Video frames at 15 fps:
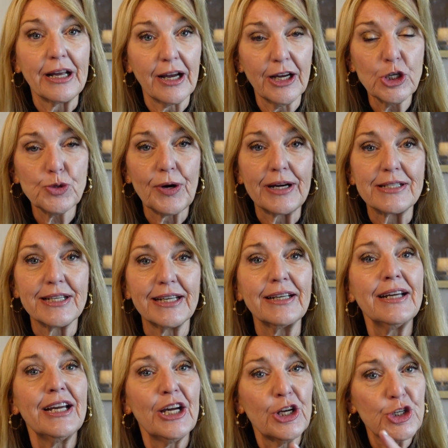contracting,
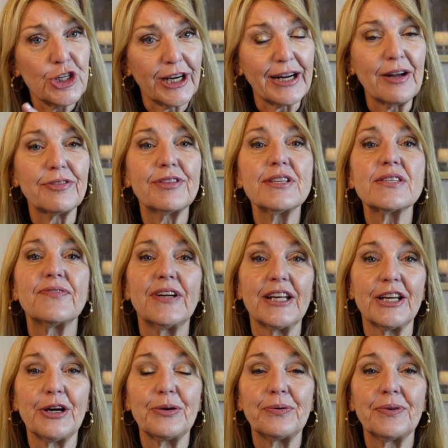check out this
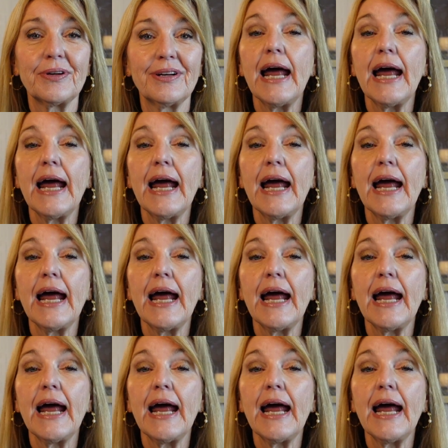video.